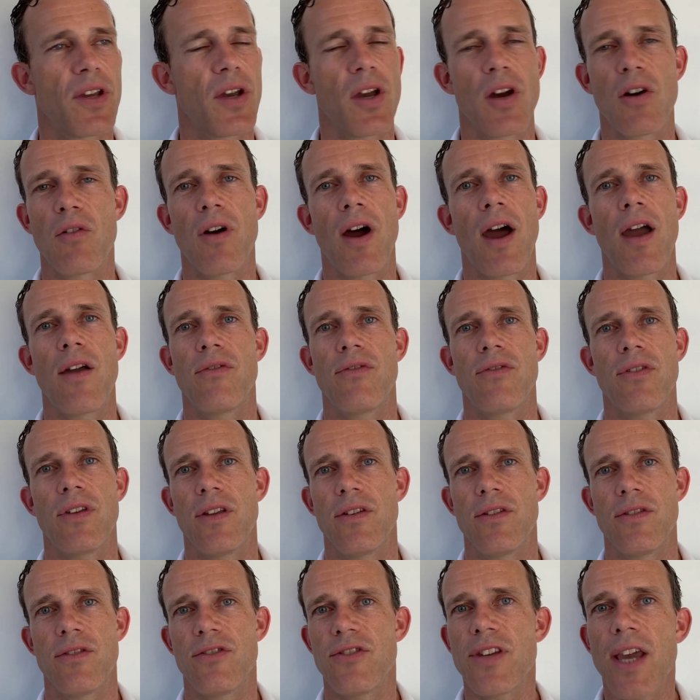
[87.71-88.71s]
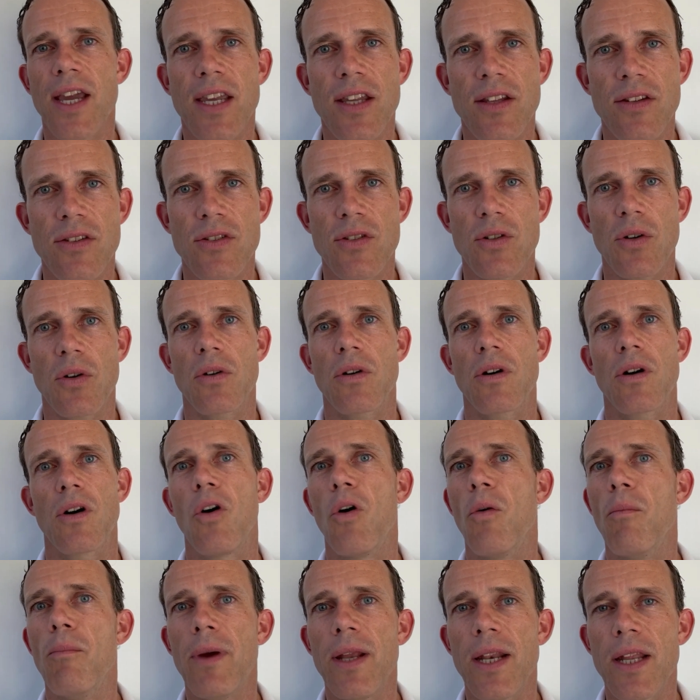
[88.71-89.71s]
arrives in seconds
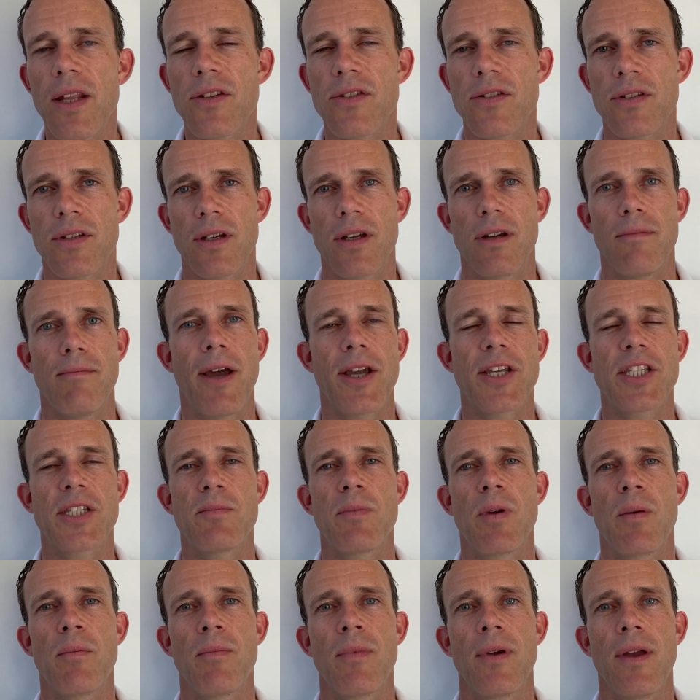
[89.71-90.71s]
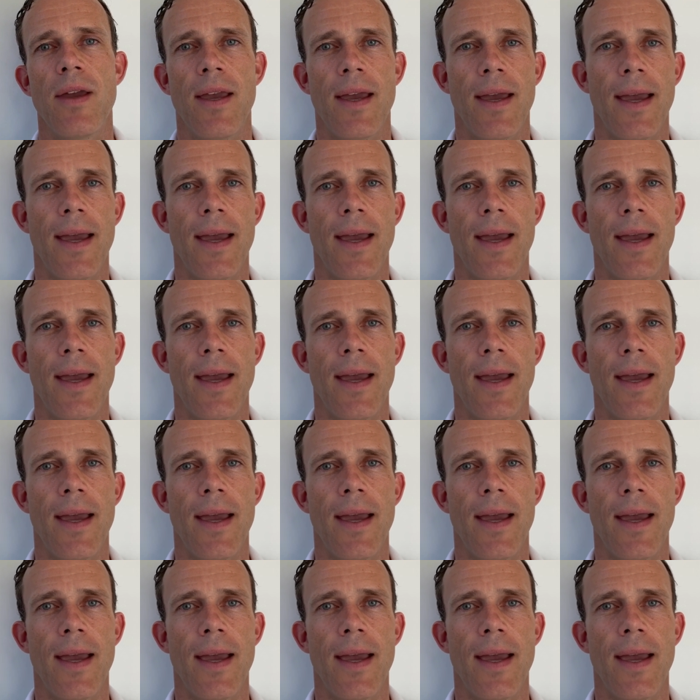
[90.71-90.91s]
or minutes maximum,